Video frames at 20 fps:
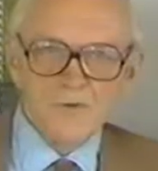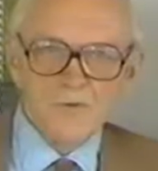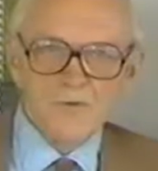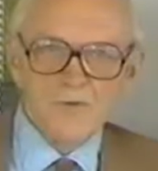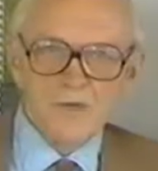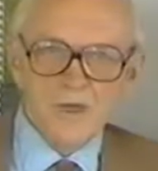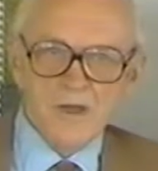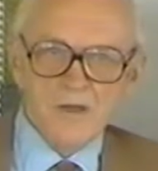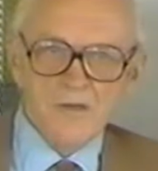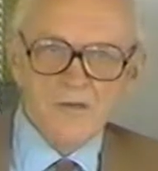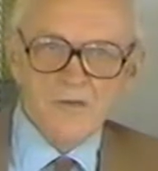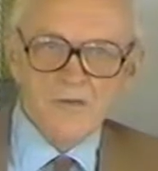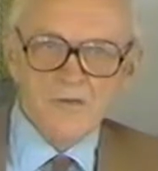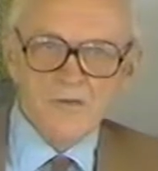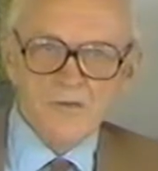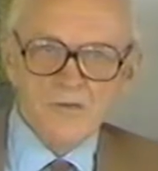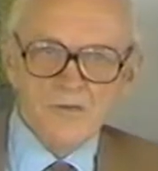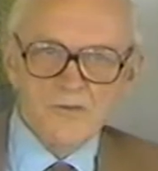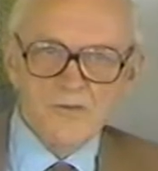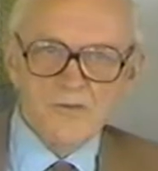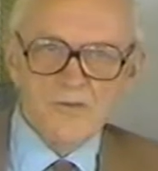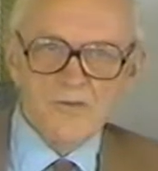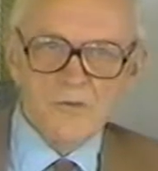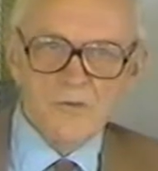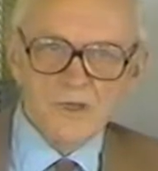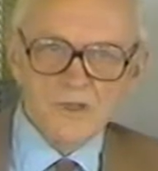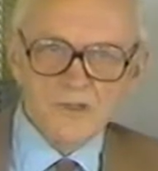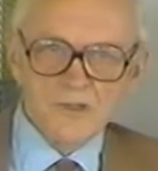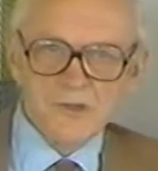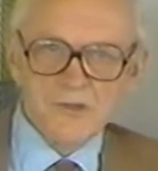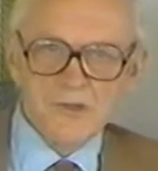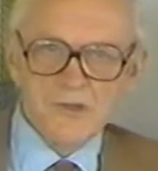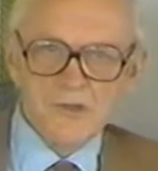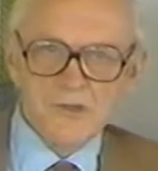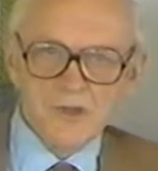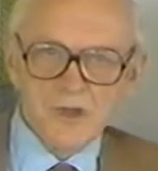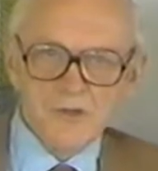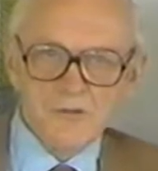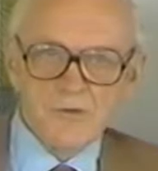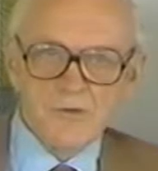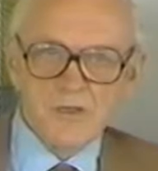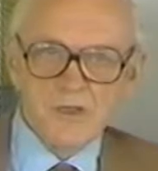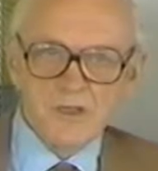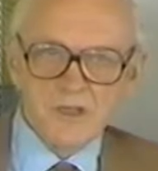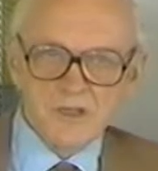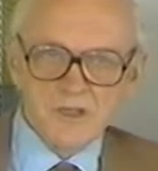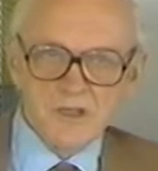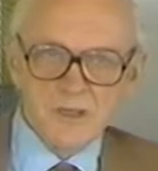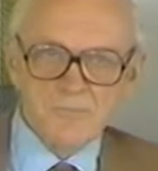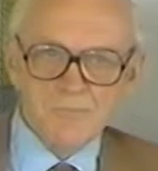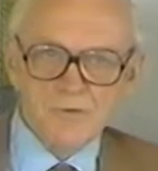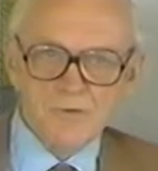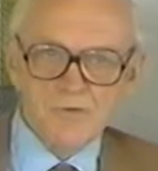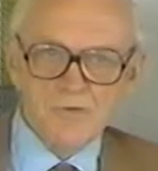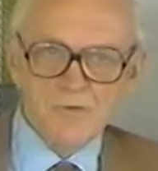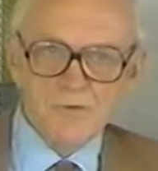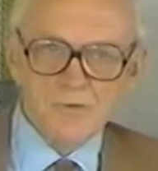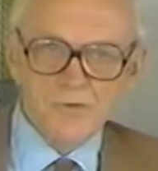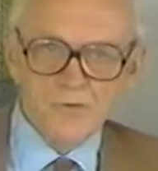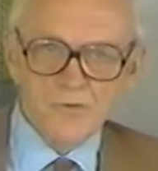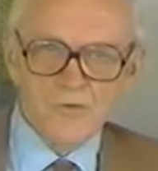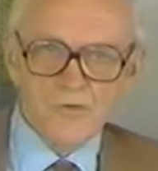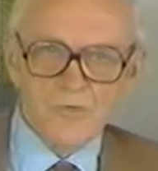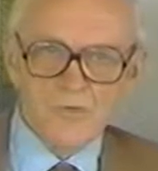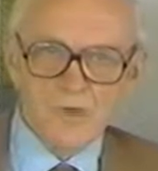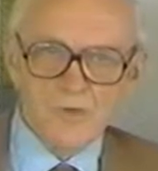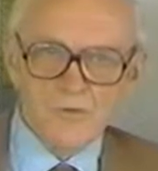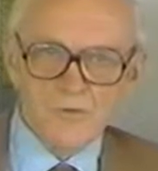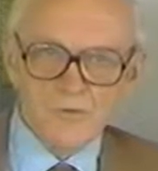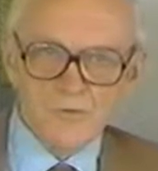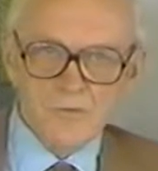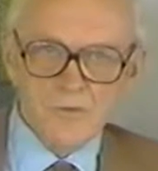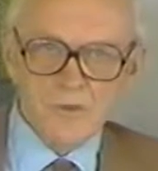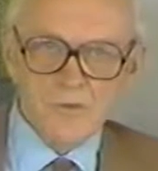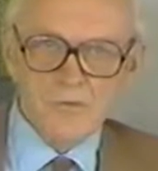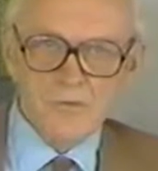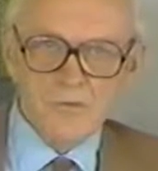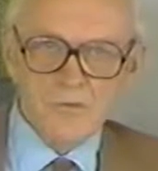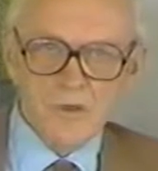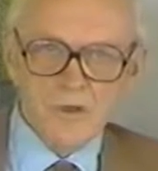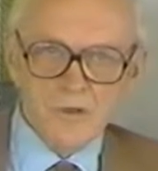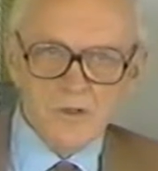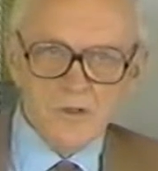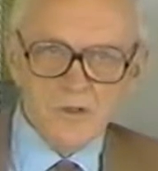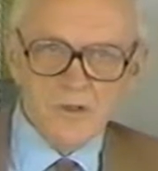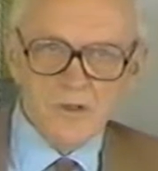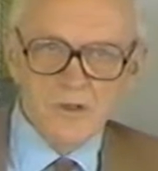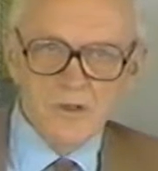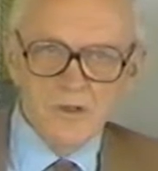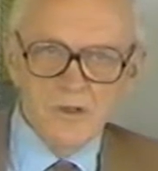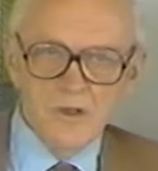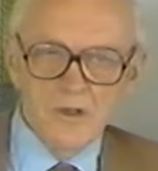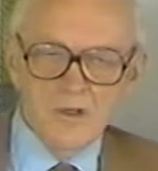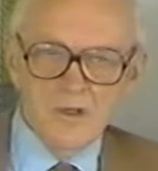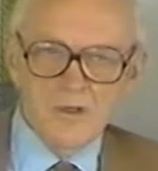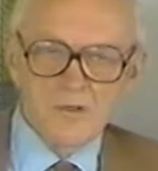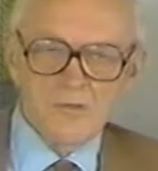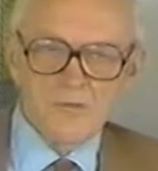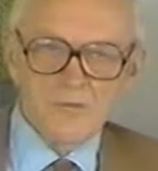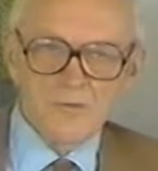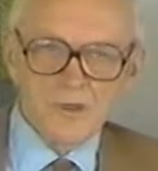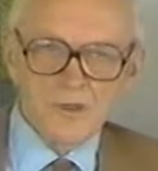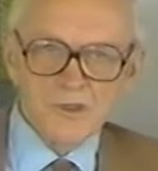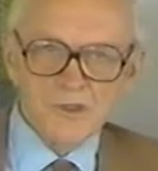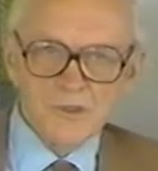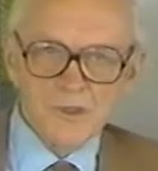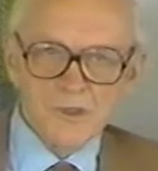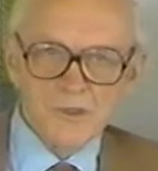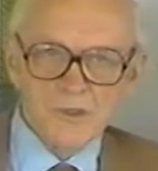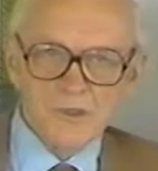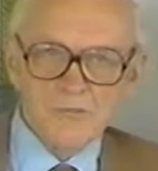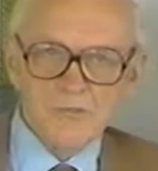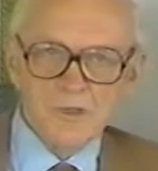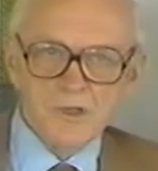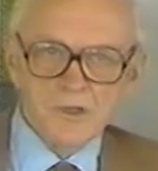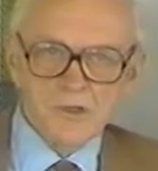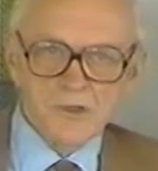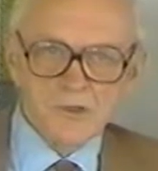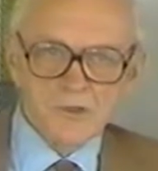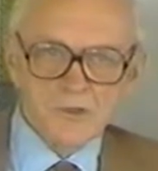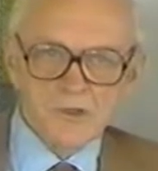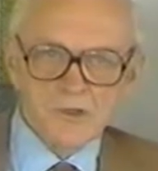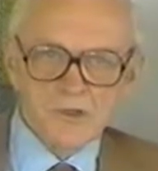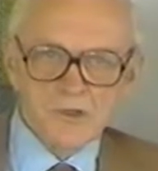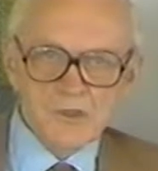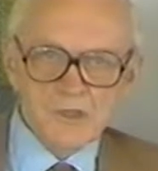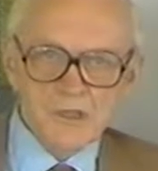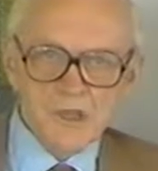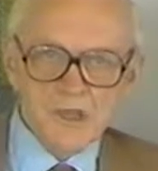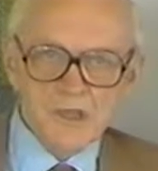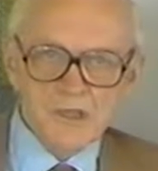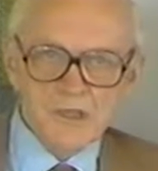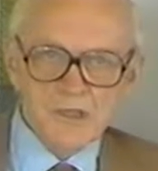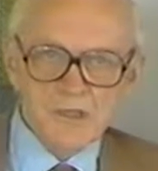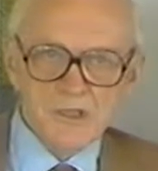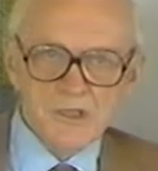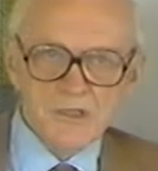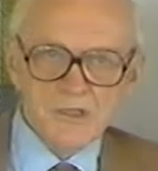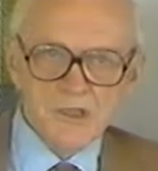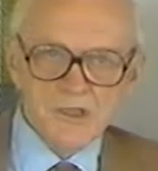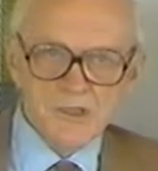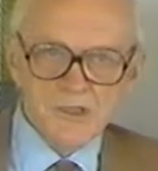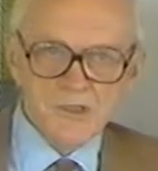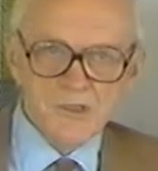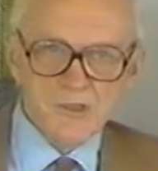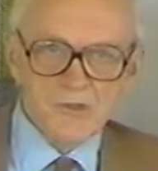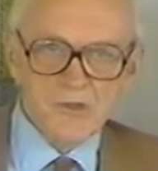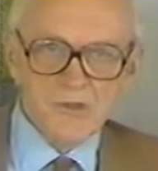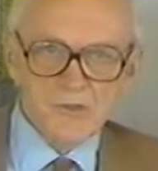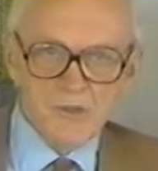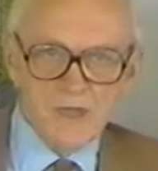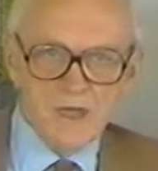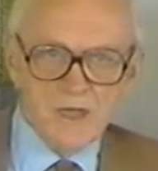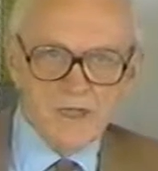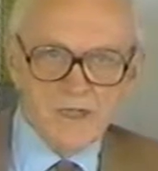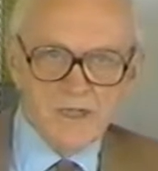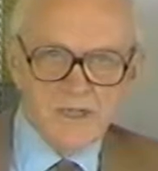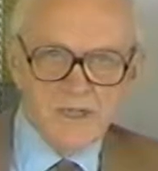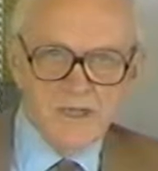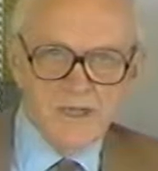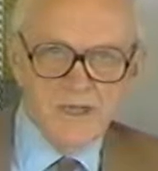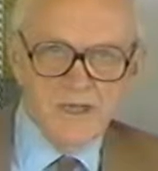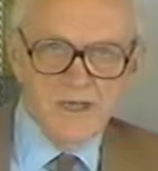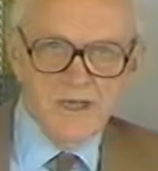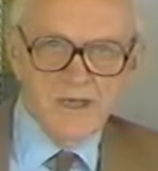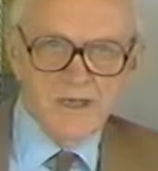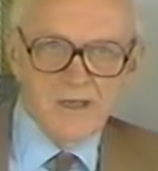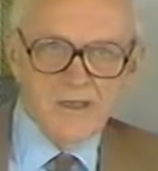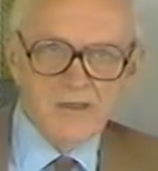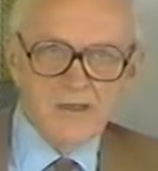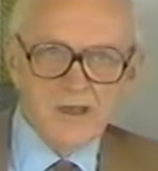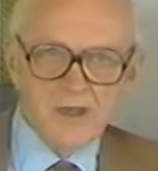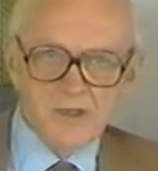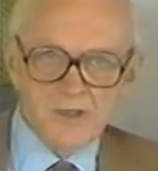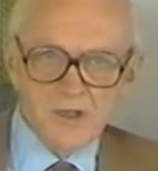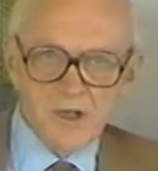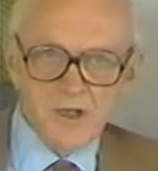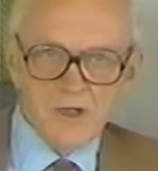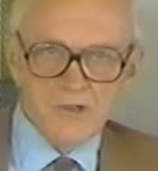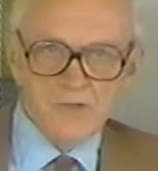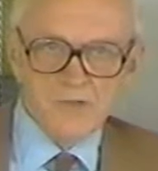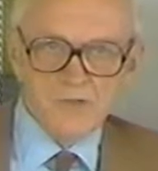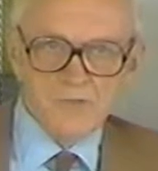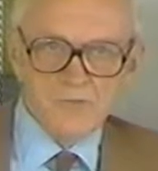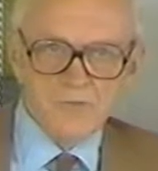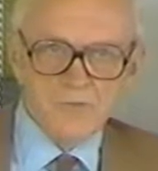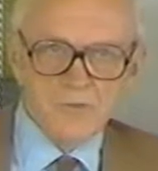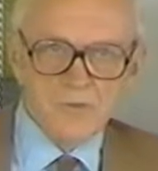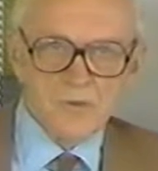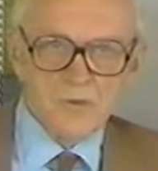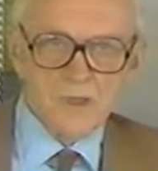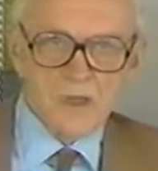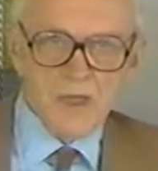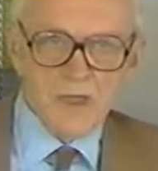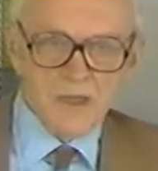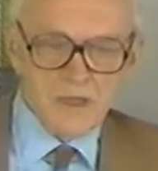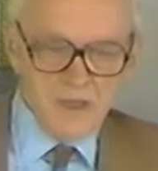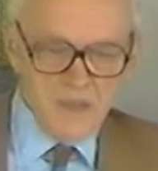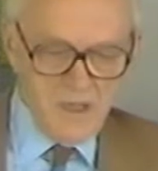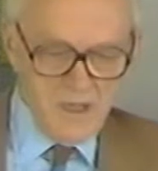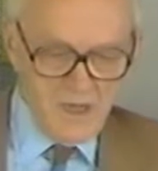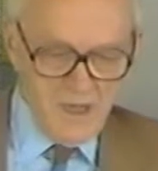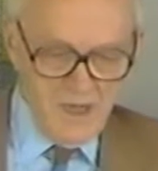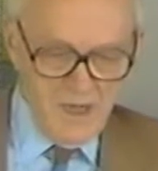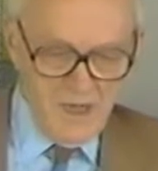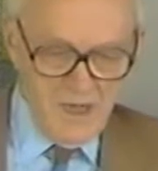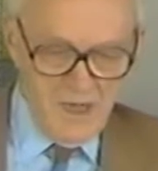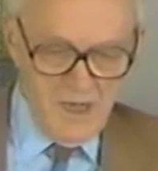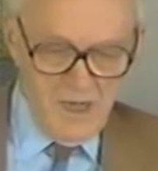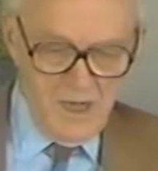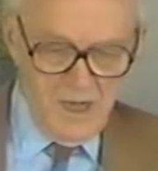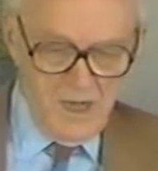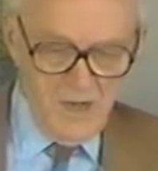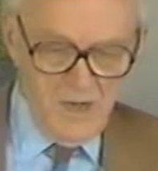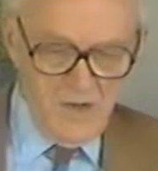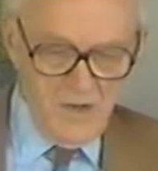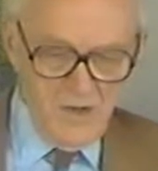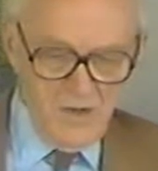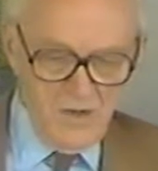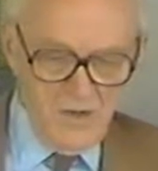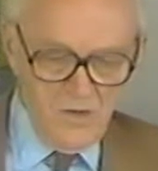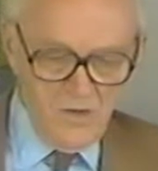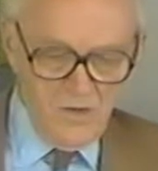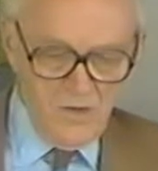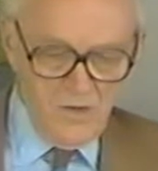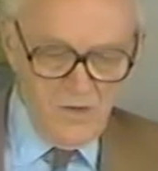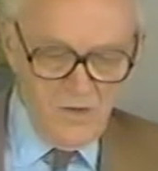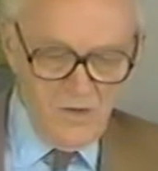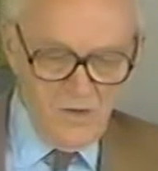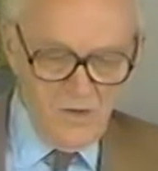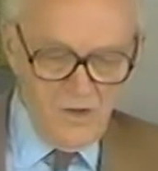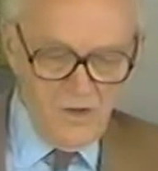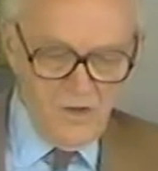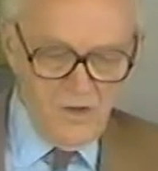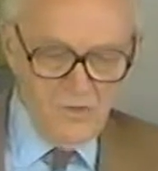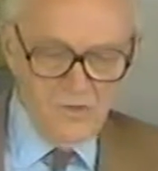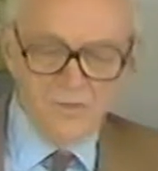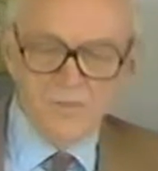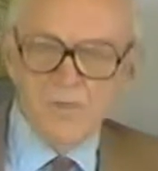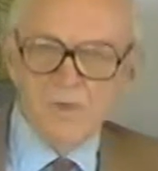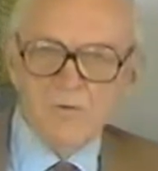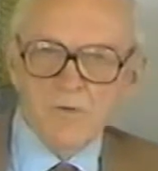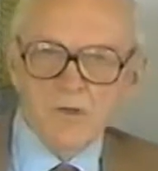of scientists is to question the generally accepted truths about the real world. Unfortunately, much social science doesn't do that, and I challenge them for that. Uh, you may